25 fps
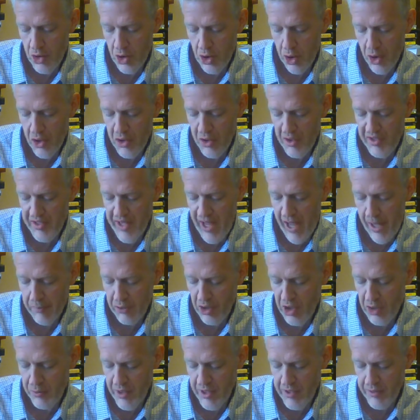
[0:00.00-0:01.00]
Church
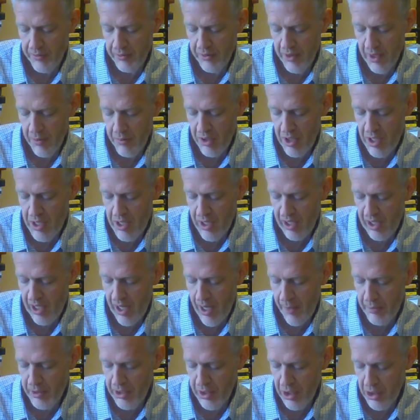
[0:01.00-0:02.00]
Establishments, Liberty and
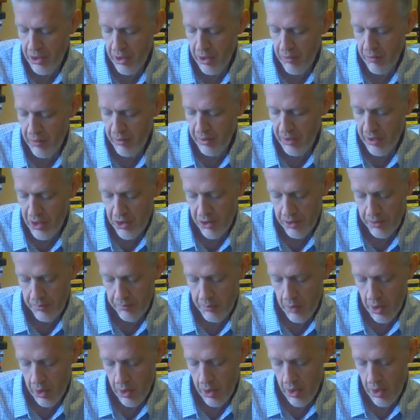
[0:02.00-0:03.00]
Competition in Religion.